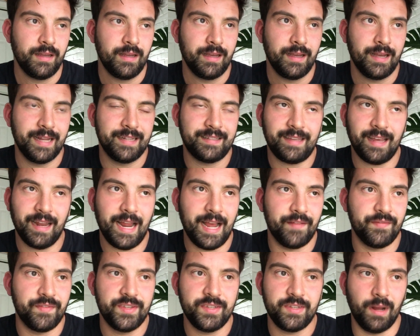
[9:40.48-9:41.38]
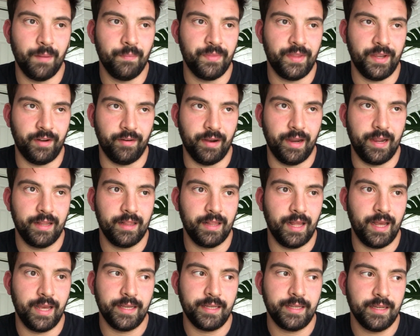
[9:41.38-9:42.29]
It's got to have something, right?
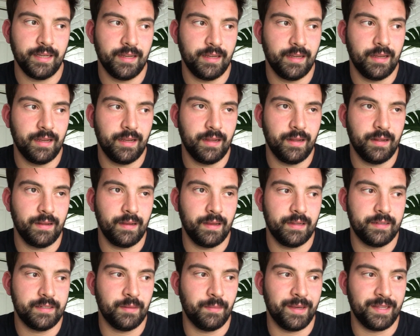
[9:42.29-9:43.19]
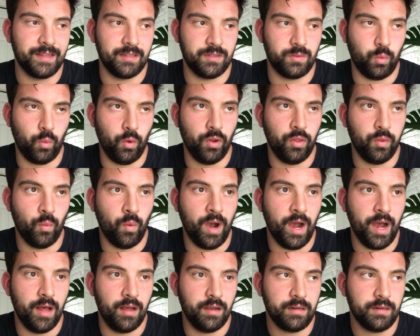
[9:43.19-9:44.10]
Like, to make this
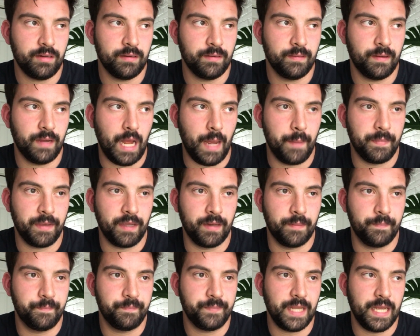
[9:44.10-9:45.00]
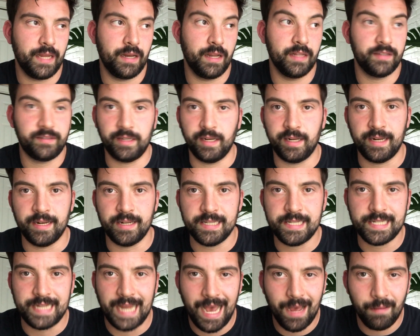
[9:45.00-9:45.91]
worthwhile. I mean, it's going to get a
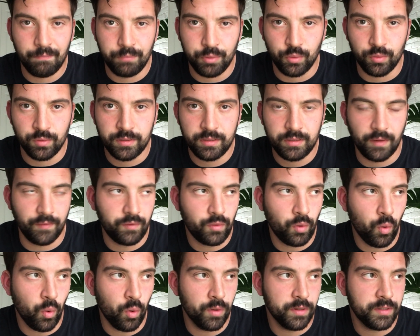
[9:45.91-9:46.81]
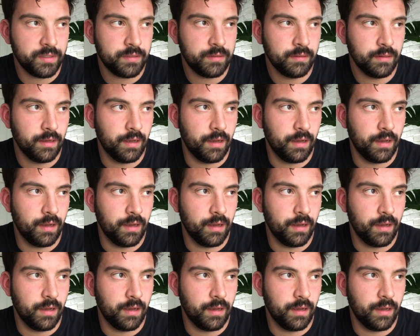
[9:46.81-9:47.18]
stat boost, of course.